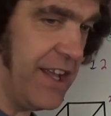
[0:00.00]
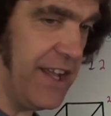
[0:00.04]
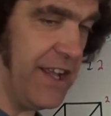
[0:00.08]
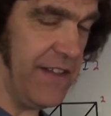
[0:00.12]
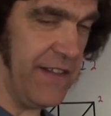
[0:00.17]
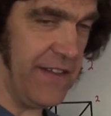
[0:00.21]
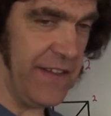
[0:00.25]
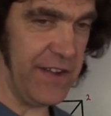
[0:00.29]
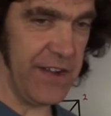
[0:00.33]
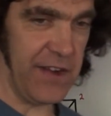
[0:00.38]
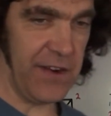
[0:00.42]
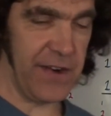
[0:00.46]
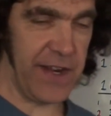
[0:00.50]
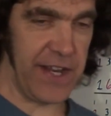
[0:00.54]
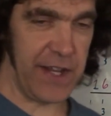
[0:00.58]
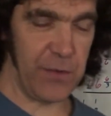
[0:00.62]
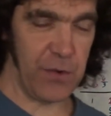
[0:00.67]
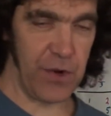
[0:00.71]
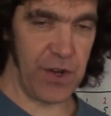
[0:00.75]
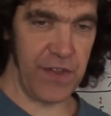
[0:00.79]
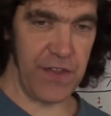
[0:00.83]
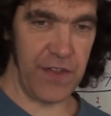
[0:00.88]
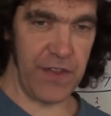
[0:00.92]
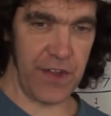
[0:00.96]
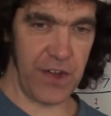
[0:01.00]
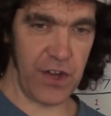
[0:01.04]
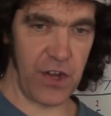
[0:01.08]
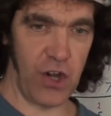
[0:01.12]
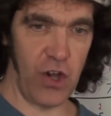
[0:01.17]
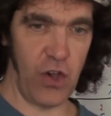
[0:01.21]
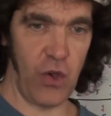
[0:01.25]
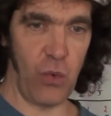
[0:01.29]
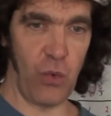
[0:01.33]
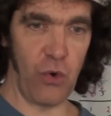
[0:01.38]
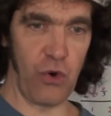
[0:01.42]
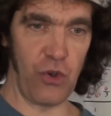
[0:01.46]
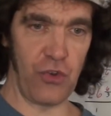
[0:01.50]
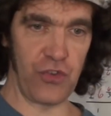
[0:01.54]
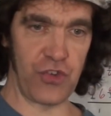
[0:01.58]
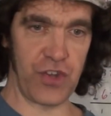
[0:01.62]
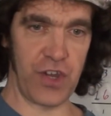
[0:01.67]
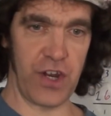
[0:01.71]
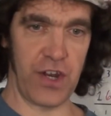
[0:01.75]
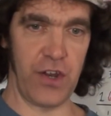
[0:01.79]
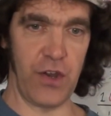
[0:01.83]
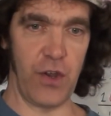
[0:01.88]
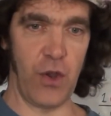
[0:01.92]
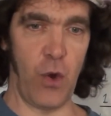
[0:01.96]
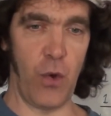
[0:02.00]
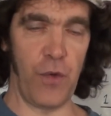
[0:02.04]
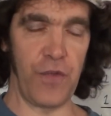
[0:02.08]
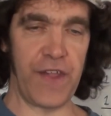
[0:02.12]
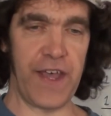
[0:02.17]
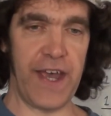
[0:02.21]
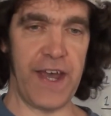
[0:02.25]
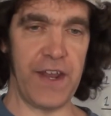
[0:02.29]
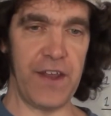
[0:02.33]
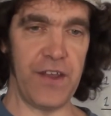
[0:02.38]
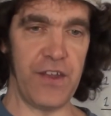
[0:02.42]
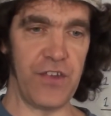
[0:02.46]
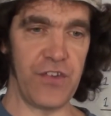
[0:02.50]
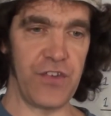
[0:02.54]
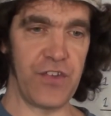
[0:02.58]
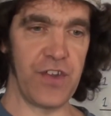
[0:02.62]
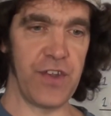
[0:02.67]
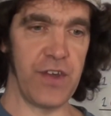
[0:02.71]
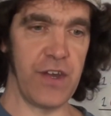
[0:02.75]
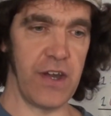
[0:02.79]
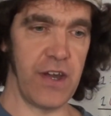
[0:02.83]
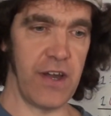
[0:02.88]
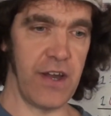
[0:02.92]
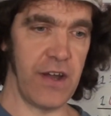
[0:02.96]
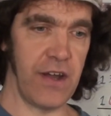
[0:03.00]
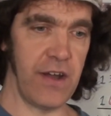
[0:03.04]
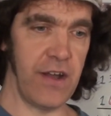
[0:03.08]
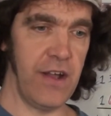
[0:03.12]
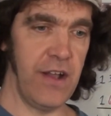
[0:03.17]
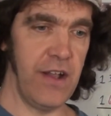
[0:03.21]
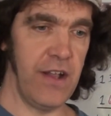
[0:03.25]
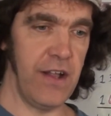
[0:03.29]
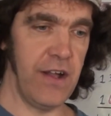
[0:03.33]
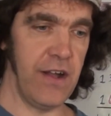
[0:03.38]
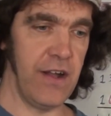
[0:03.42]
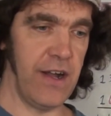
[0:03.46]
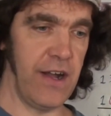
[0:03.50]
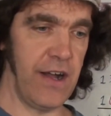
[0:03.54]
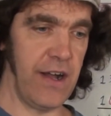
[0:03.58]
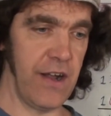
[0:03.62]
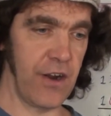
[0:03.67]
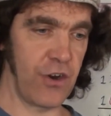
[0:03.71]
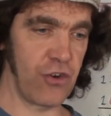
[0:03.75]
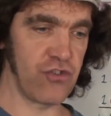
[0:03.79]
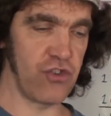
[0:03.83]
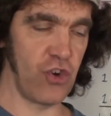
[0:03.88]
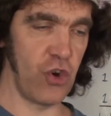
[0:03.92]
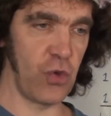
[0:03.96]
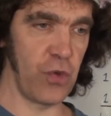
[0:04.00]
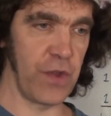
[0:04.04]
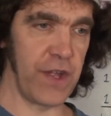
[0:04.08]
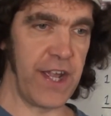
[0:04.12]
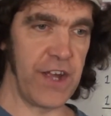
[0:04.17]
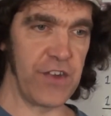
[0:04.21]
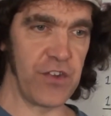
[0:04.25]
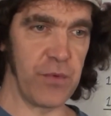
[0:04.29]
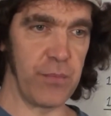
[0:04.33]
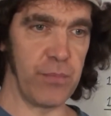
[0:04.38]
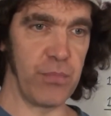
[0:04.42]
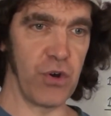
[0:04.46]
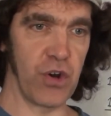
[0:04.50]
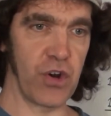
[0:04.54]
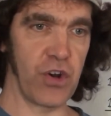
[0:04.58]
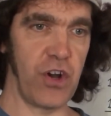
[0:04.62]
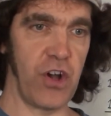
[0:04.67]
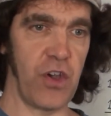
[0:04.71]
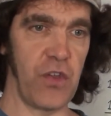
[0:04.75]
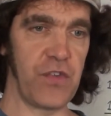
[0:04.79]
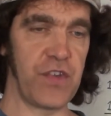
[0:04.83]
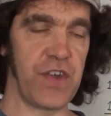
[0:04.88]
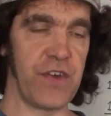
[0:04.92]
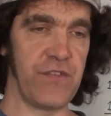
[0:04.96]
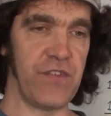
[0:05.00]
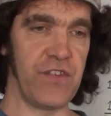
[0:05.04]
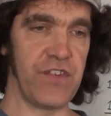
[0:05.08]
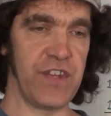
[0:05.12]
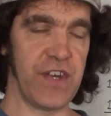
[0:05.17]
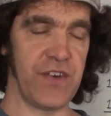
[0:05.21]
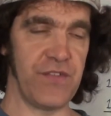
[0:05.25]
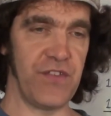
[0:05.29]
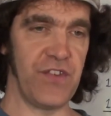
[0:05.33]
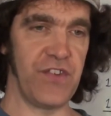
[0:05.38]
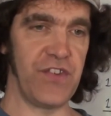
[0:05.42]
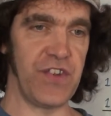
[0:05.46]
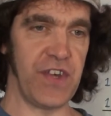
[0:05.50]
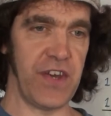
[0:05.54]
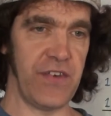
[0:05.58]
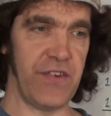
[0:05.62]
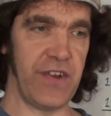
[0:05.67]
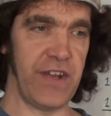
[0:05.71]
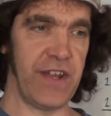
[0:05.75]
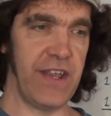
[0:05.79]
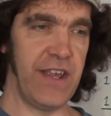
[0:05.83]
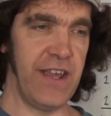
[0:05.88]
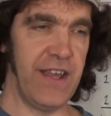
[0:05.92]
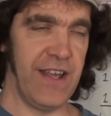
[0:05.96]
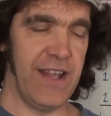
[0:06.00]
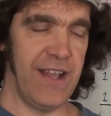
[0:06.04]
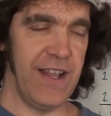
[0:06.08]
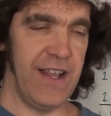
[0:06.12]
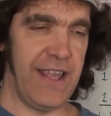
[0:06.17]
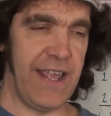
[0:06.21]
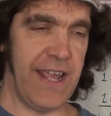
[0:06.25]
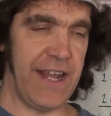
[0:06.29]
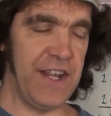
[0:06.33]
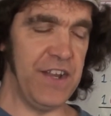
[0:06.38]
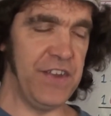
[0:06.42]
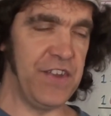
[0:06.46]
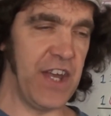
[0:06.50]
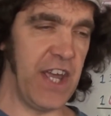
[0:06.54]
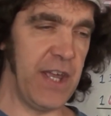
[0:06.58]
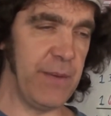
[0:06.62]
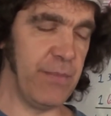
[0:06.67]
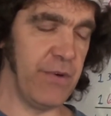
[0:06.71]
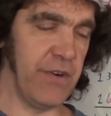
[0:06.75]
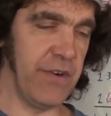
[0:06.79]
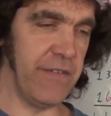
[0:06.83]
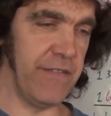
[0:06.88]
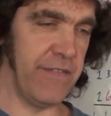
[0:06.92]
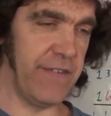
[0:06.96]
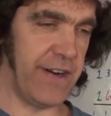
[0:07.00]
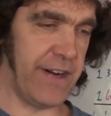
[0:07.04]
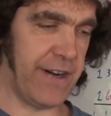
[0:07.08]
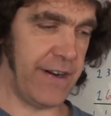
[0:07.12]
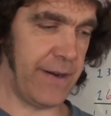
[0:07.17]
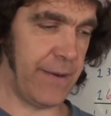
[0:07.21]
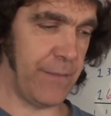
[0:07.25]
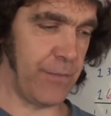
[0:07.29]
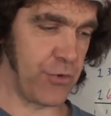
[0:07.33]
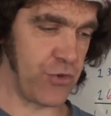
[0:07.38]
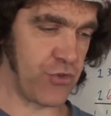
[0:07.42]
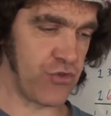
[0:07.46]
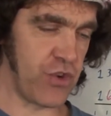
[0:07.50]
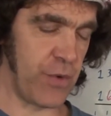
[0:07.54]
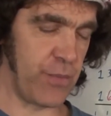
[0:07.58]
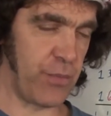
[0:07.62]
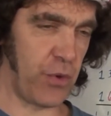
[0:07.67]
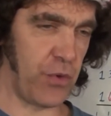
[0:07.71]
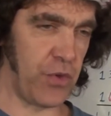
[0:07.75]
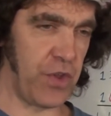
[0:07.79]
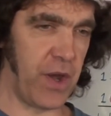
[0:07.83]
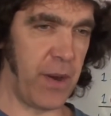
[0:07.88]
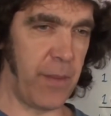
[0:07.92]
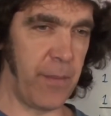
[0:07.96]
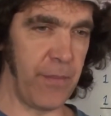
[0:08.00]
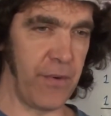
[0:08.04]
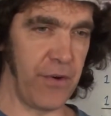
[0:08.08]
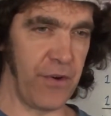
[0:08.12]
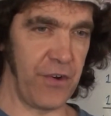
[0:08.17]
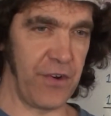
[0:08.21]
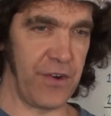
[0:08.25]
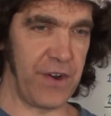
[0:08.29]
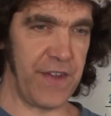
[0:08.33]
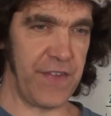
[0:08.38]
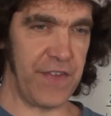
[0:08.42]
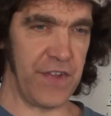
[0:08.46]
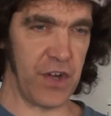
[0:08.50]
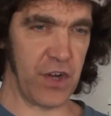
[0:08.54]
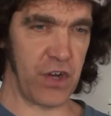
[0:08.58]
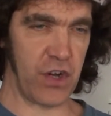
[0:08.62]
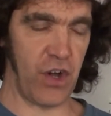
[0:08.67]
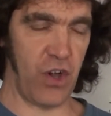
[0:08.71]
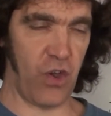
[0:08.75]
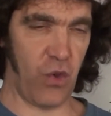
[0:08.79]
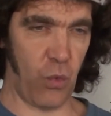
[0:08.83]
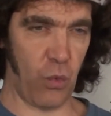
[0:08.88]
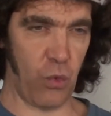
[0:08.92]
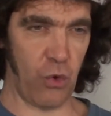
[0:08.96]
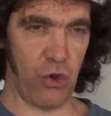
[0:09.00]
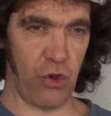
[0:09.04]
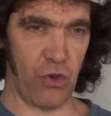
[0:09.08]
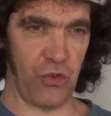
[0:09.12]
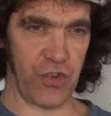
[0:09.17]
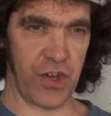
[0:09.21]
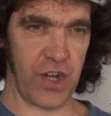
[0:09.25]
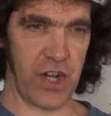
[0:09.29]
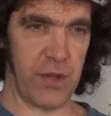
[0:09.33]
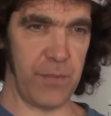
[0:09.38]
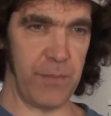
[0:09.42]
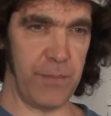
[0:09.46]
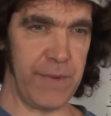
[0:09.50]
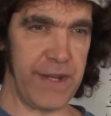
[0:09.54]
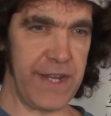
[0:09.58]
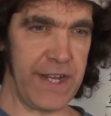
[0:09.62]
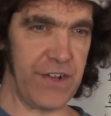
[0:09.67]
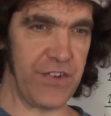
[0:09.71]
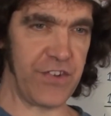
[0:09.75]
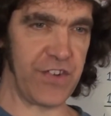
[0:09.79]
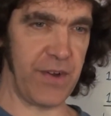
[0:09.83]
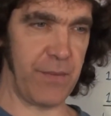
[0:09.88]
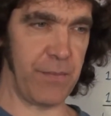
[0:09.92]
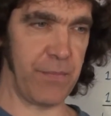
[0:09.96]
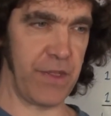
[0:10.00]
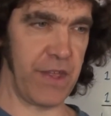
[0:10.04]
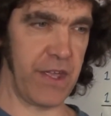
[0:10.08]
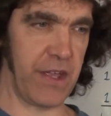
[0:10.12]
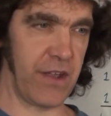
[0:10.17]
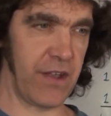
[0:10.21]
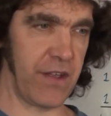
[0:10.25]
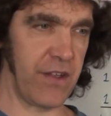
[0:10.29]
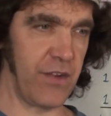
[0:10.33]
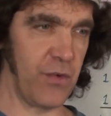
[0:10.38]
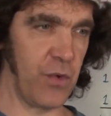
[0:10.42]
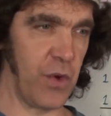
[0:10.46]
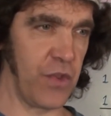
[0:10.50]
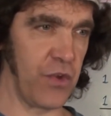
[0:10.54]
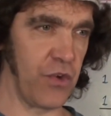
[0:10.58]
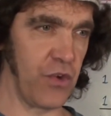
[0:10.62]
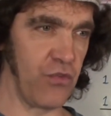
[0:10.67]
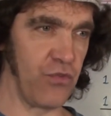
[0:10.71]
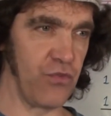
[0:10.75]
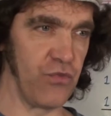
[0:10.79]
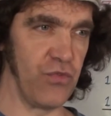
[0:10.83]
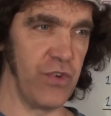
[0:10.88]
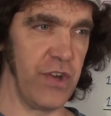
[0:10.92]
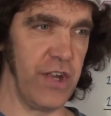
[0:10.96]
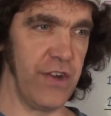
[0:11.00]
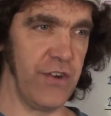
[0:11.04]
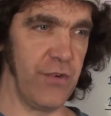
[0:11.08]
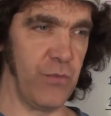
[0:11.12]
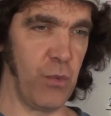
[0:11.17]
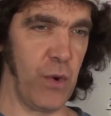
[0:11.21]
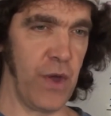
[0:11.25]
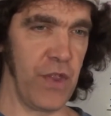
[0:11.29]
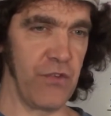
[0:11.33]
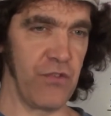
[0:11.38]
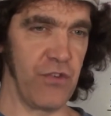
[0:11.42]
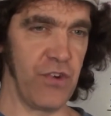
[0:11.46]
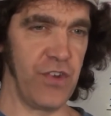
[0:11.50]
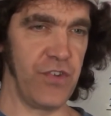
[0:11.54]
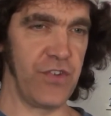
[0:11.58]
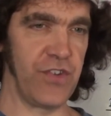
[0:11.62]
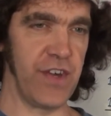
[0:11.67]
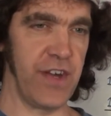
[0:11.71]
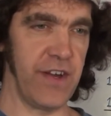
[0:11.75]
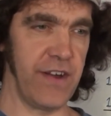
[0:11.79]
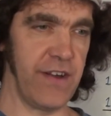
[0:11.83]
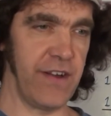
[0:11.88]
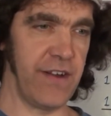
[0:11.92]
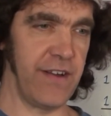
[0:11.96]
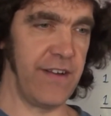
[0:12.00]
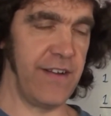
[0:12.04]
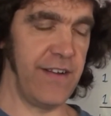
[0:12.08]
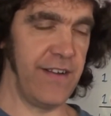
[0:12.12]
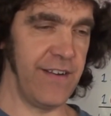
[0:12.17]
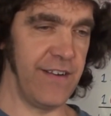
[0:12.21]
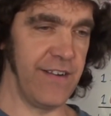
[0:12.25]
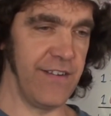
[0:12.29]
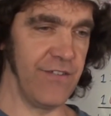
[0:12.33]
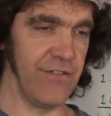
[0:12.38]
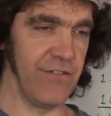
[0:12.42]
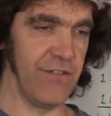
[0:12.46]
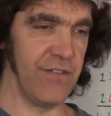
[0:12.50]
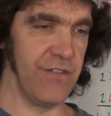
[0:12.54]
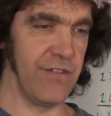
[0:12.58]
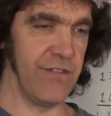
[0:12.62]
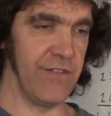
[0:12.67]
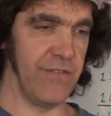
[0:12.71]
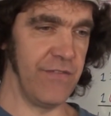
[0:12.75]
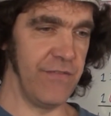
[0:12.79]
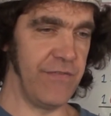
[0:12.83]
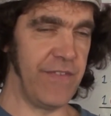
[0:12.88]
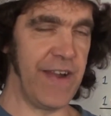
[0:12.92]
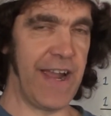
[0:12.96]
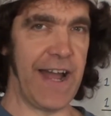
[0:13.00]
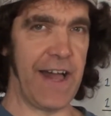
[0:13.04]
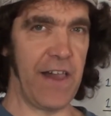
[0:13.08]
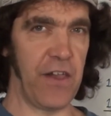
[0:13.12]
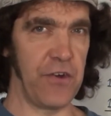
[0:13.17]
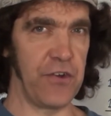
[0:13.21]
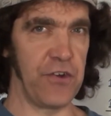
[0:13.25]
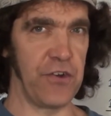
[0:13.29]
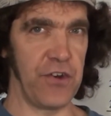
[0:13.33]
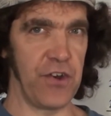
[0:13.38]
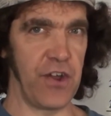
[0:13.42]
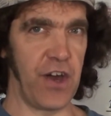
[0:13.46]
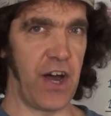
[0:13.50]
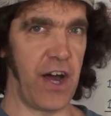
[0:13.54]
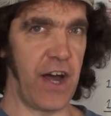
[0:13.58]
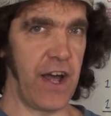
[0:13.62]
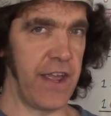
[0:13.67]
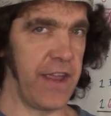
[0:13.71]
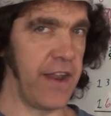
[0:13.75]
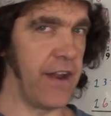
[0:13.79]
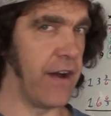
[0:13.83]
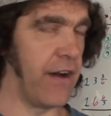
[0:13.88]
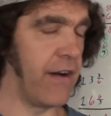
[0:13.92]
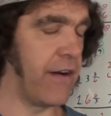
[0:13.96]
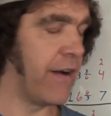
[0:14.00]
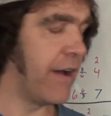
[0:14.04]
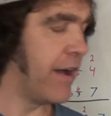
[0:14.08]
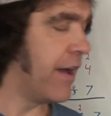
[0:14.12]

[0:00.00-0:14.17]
And you know, anyone in the occult world is going to know what that is. Uh, Uh, Crowley has a book called seven seven seven. Any type of um, triple number in the occult world is going to mean something, whether it, whether it's uh, valid or not, you know.